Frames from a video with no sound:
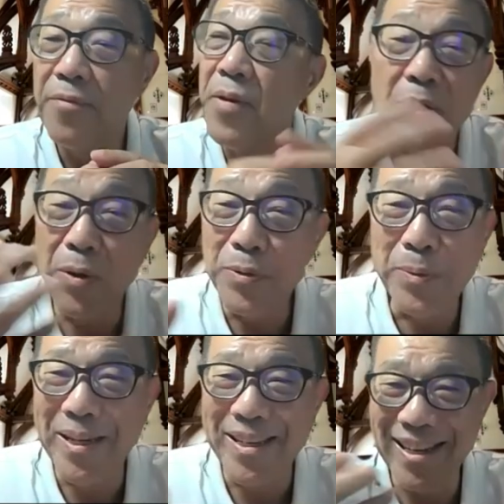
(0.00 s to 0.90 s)
find your own
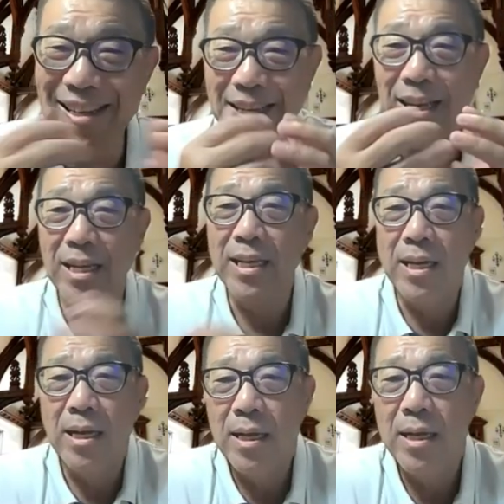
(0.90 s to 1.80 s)
way, yeah,
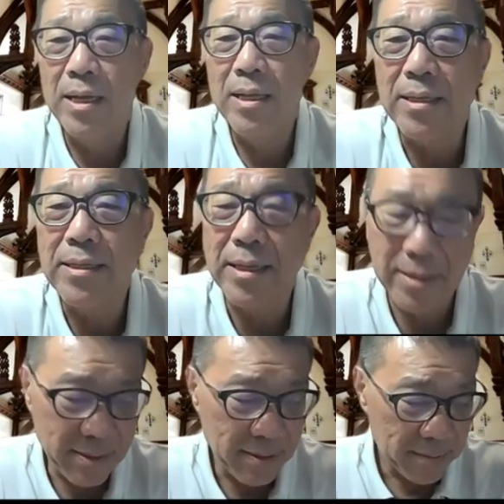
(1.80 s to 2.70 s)
uh, in that
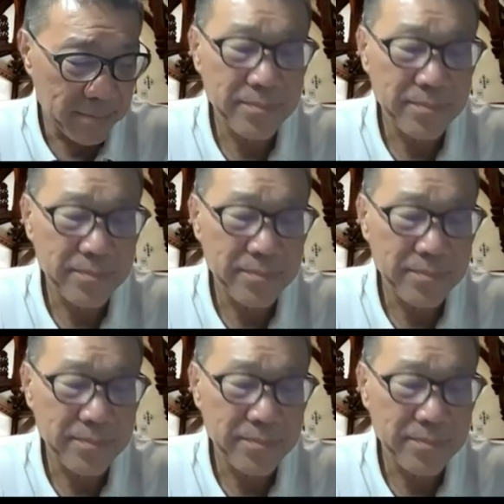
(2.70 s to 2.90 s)
sense.